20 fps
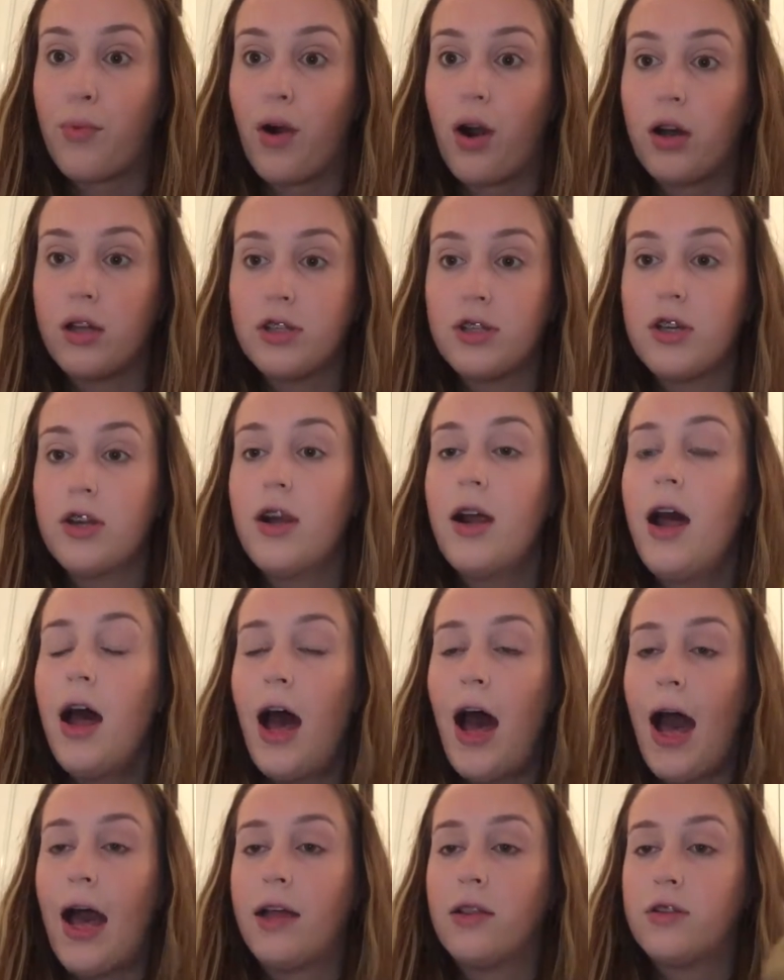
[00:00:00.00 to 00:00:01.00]
bronzer.
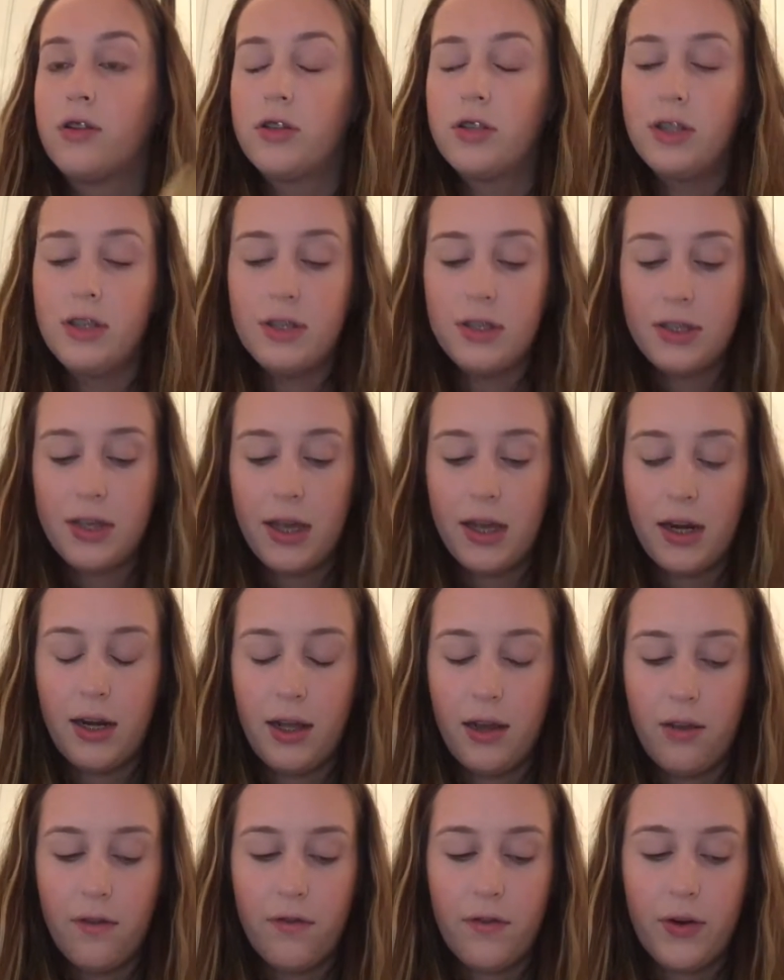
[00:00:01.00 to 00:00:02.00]
I learned this
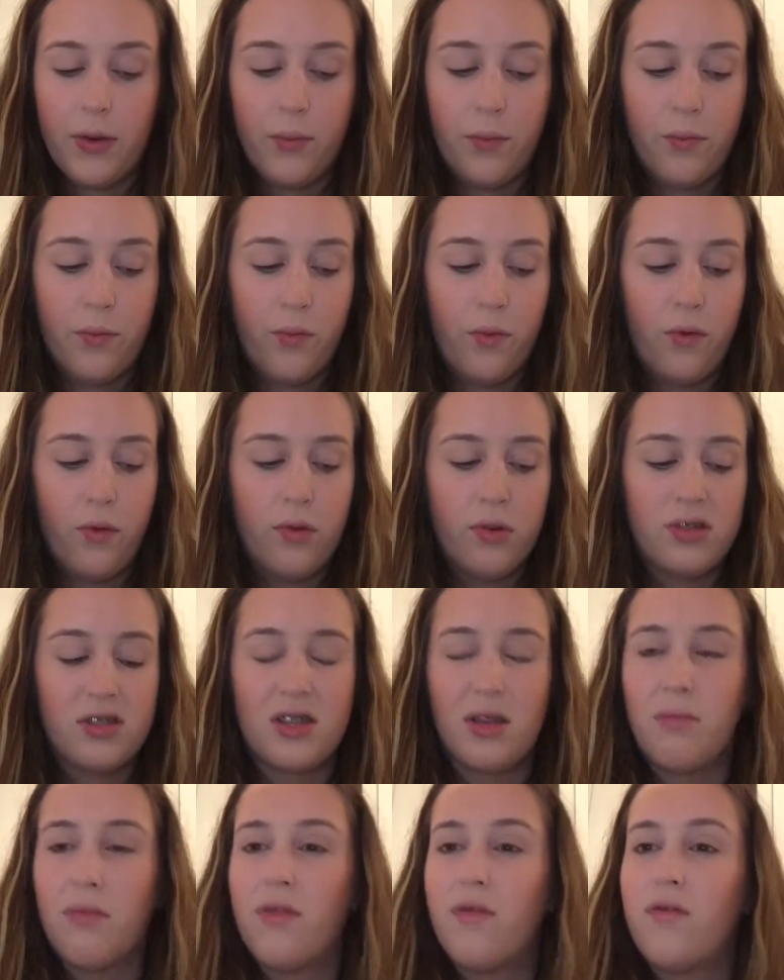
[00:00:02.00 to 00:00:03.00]
technique from
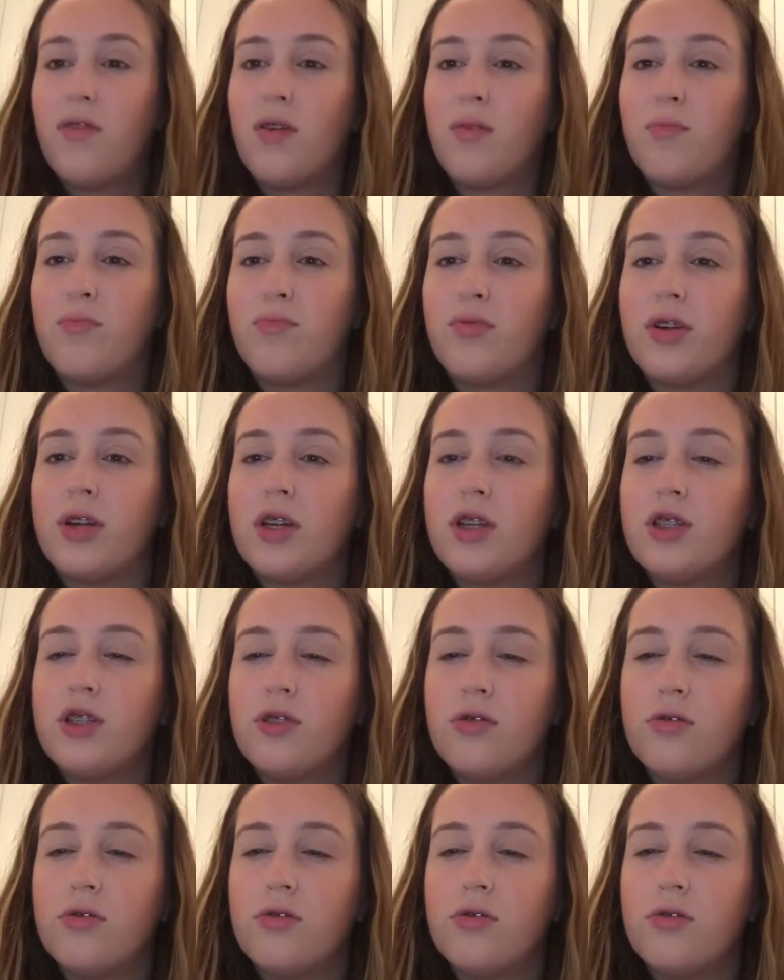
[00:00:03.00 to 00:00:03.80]
some of the British